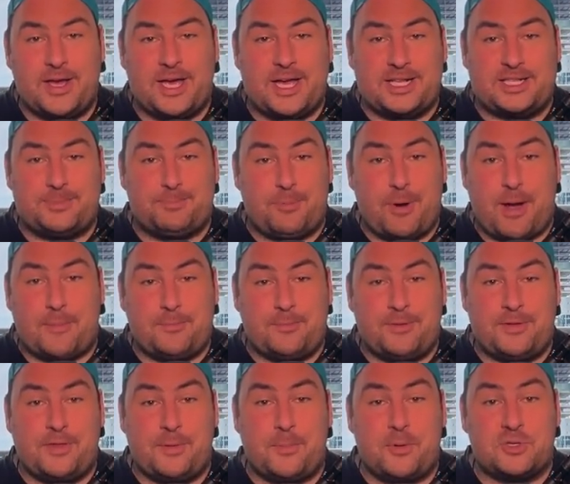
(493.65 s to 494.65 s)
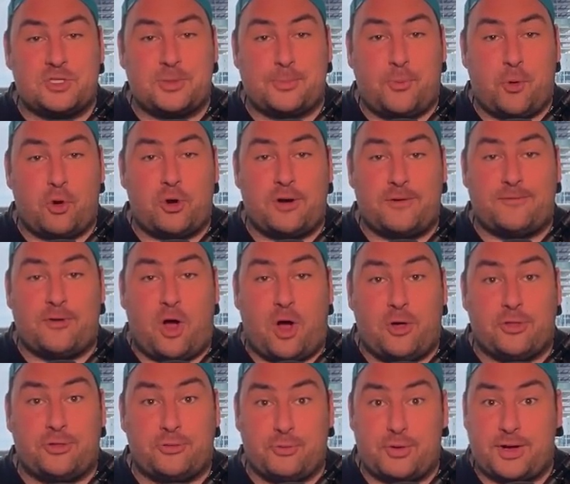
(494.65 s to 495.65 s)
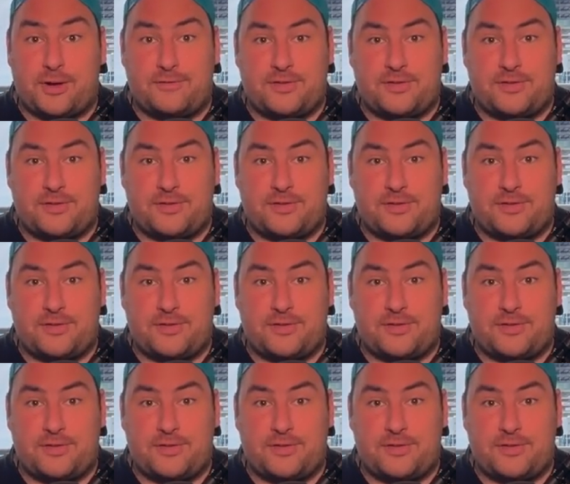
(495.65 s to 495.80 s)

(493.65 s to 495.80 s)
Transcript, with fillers: It's probably the most important of all three